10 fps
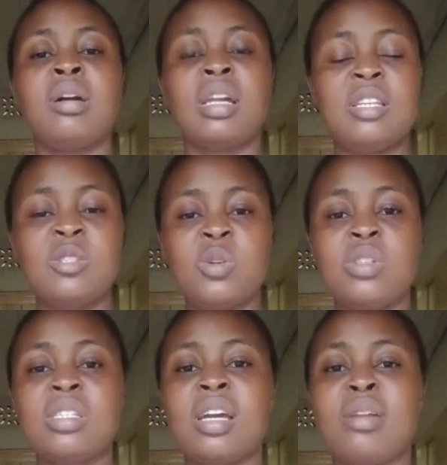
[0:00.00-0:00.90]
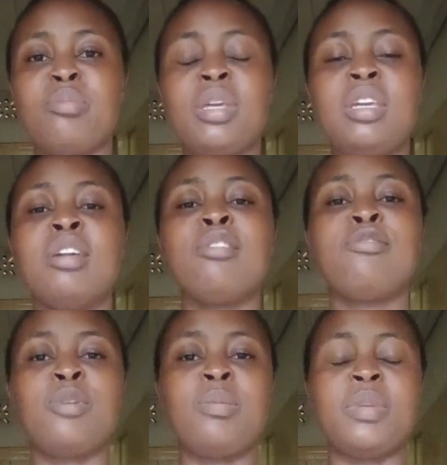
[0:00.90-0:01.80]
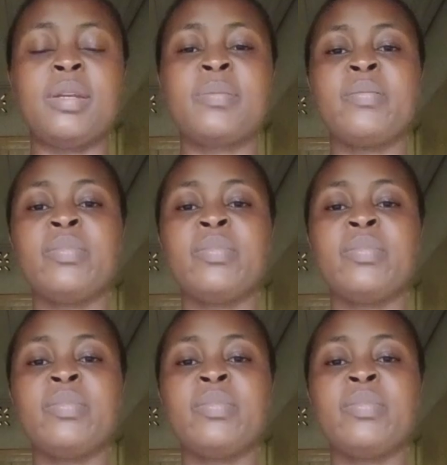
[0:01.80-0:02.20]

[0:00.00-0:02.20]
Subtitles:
crystals can be formed.